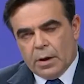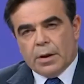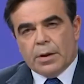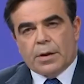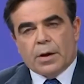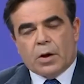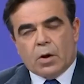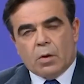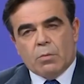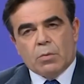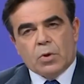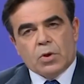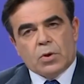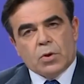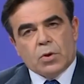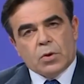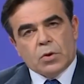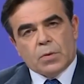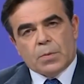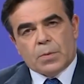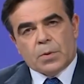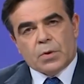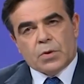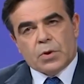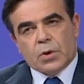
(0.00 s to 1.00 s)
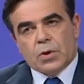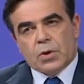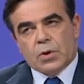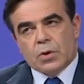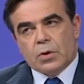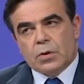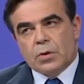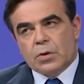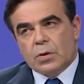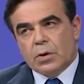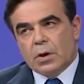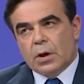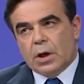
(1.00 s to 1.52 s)
float was widely condemned
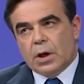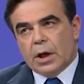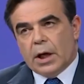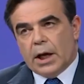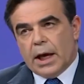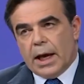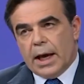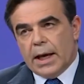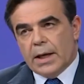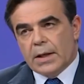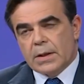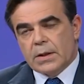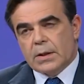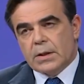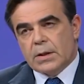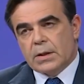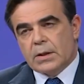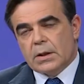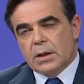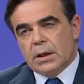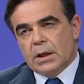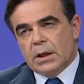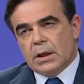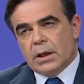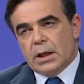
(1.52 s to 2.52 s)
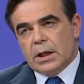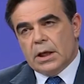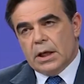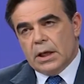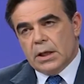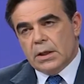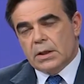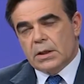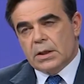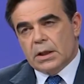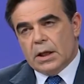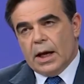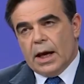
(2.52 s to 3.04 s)
by major European Jewish groups,
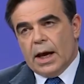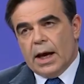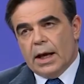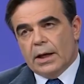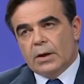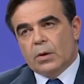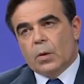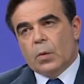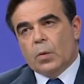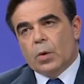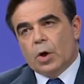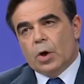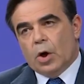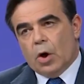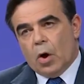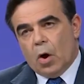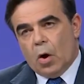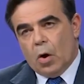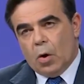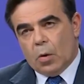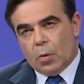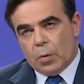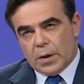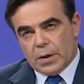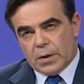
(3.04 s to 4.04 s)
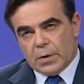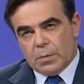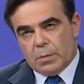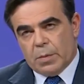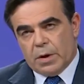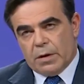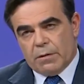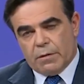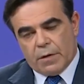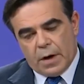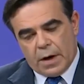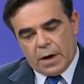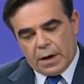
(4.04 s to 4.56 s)
Belgium's Jewish
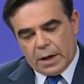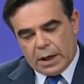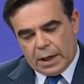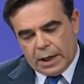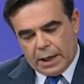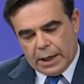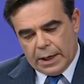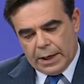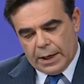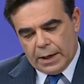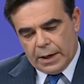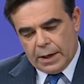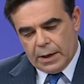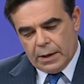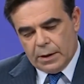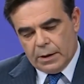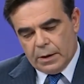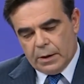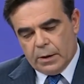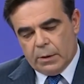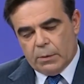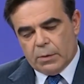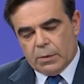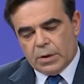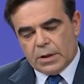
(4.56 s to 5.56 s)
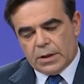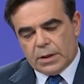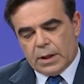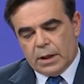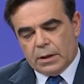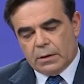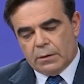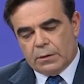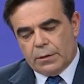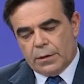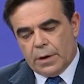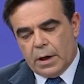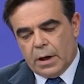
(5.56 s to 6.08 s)
community, the country's
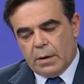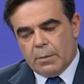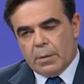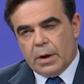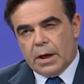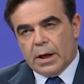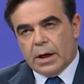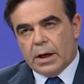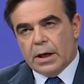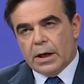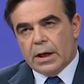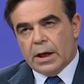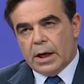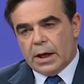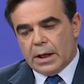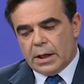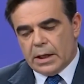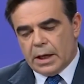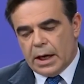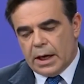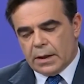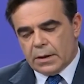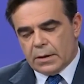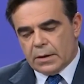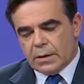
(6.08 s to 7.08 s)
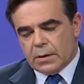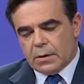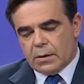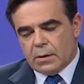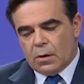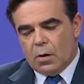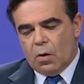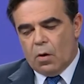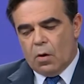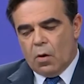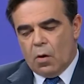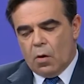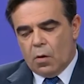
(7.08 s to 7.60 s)
UNIA watchdog on racism,
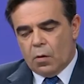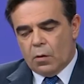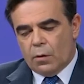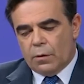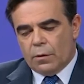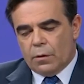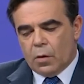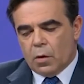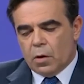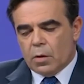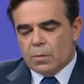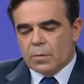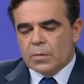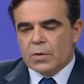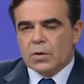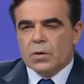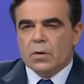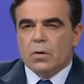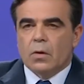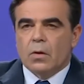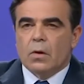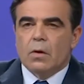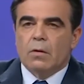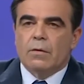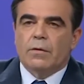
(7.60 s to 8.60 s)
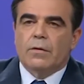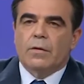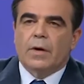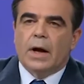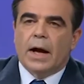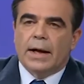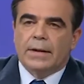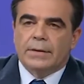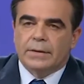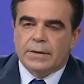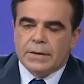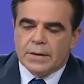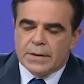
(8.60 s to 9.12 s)
and an EU Commission
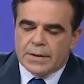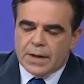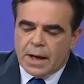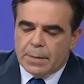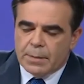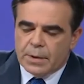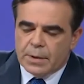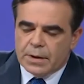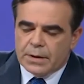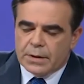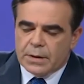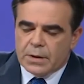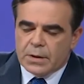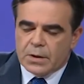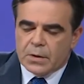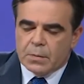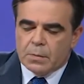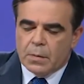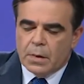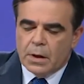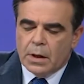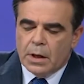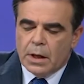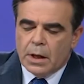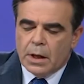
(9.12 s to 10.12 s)
spokesperson. Israel's